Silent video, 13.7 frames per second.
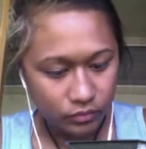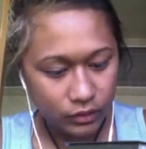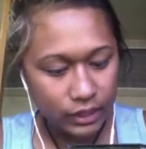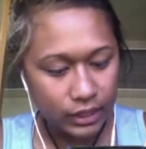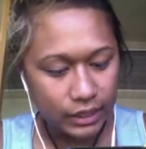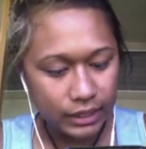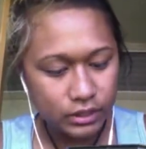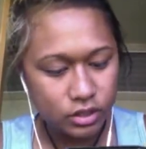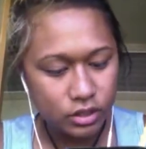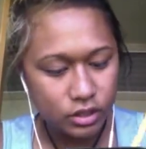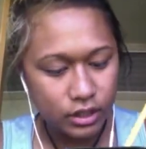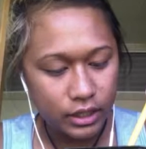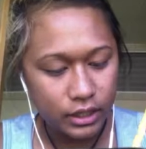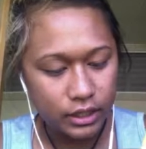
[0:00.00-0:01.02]
yeah, that's her
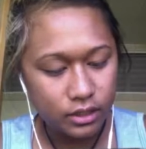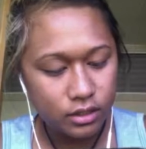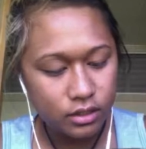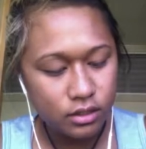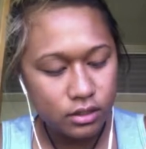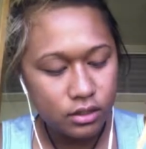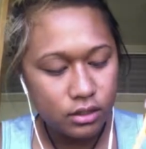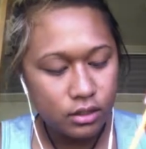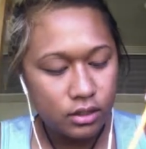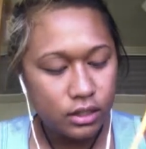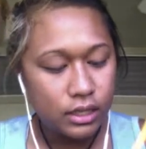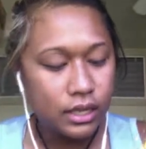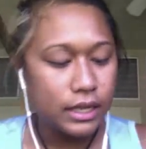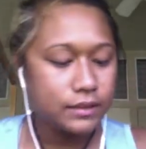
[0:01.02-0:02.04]
height.
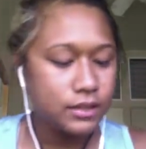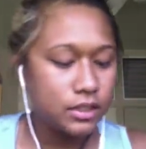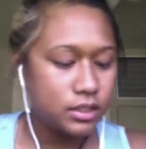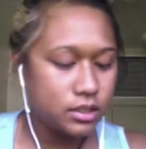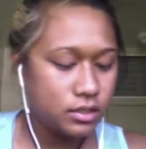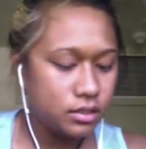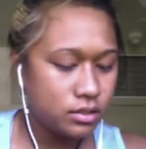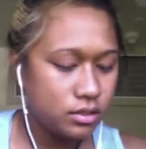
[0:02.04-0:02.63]
And then